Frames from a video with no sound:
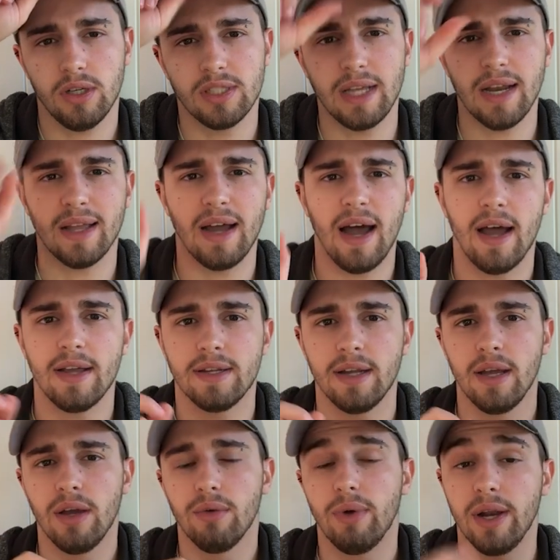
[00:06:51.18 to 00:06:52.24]
because that guide
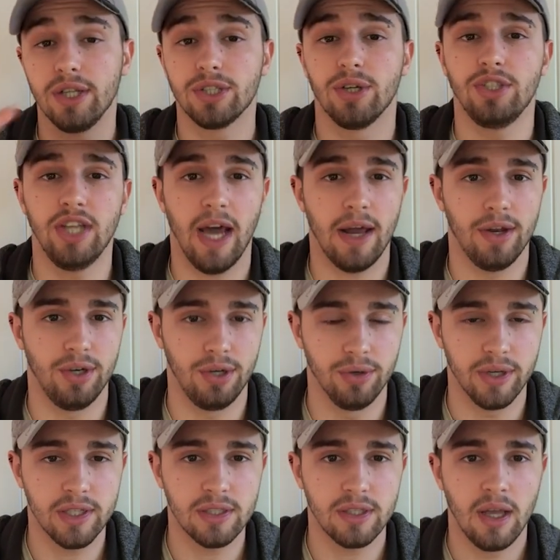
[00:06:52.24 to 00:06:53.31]
really shows you how to
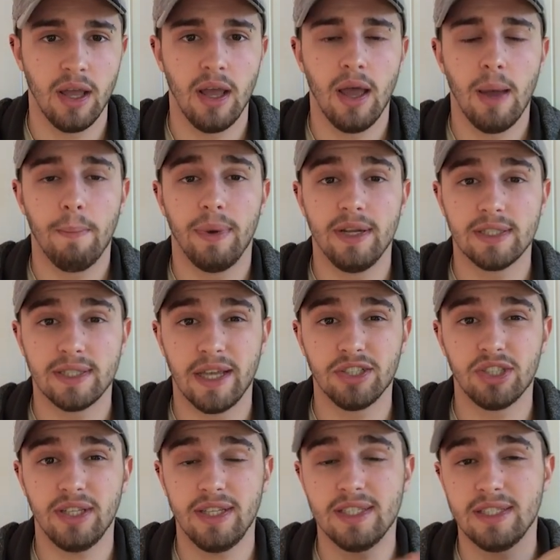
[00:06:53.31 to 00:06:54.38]
do it. But
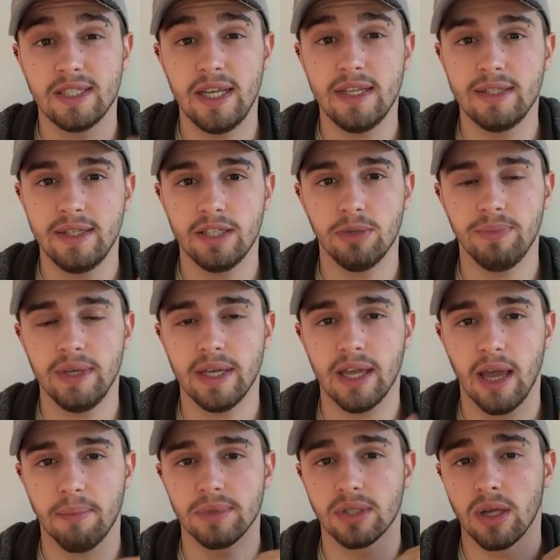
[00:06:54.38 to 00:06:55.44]
essentially the seeds need to be
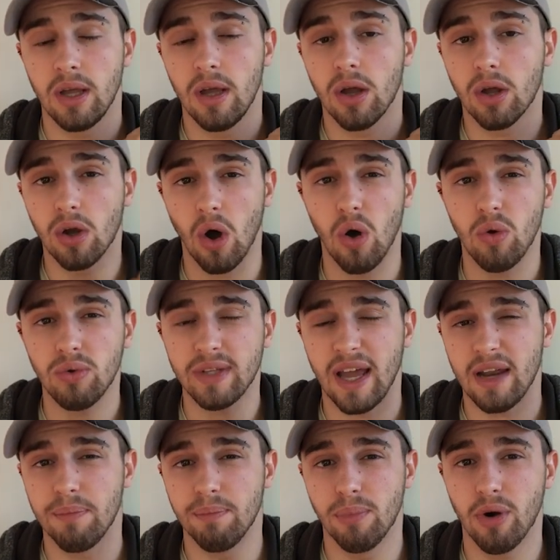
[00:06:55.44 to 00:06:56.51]
kept cold
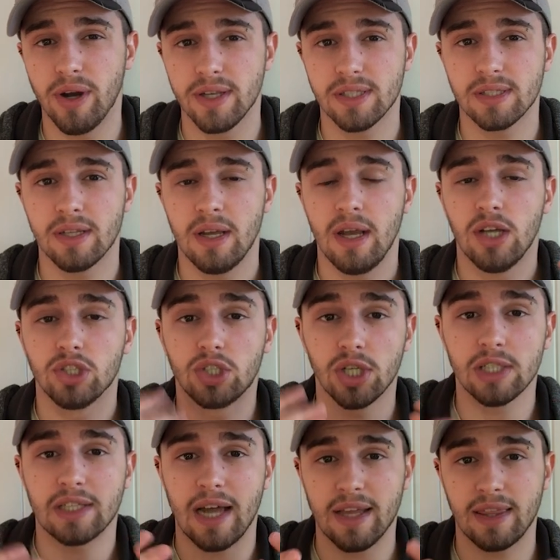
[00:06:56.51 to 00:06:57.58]
and moist,
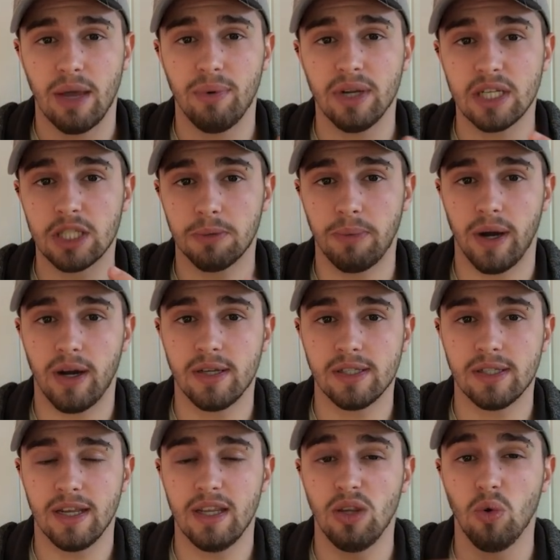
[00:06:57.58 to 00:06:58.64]
just like they would
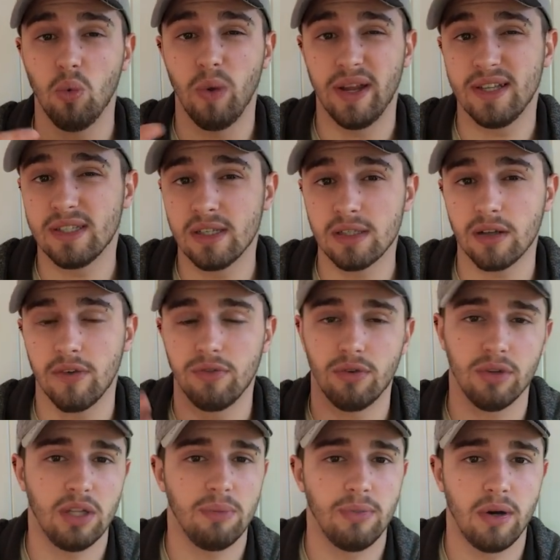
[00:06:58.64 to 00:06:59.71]
experience in the winters of
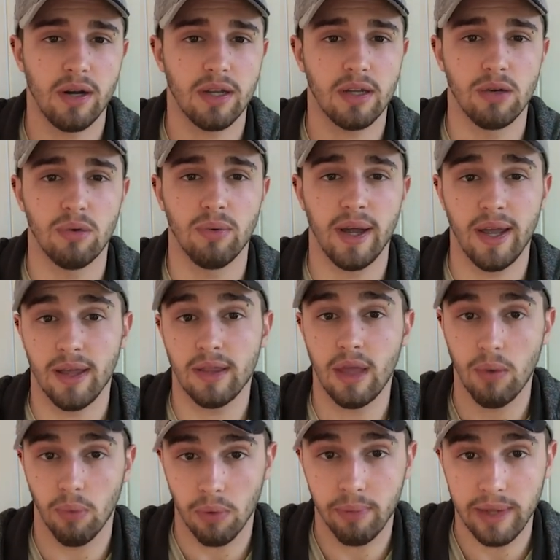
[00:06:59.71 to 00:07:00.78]
North America, where
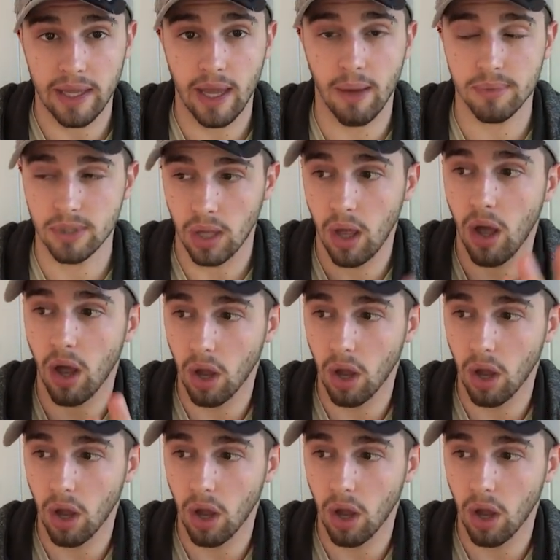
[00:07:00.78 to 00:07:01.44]
they will be kept